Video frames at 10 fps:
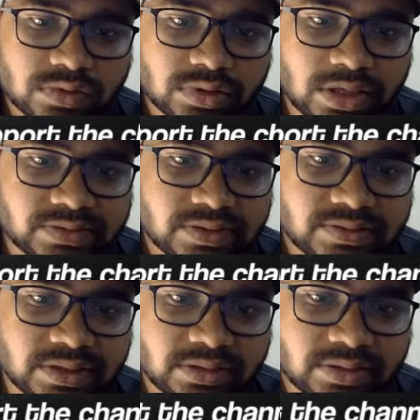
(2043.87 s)
as I
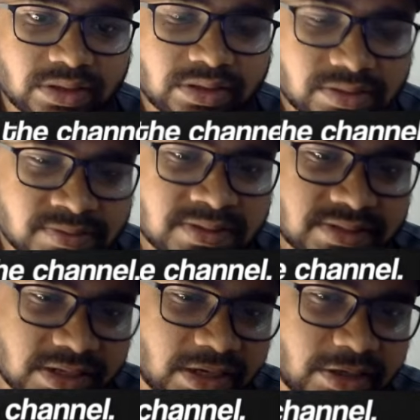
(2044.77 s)
said, there is a
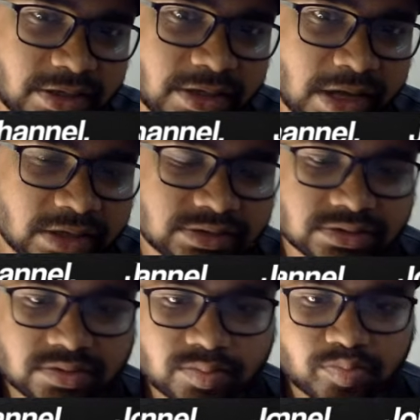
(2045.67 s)
secondary
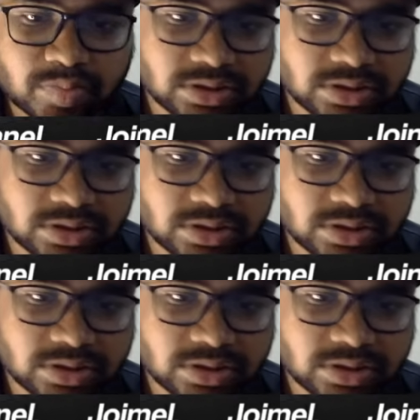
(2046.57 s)
action, but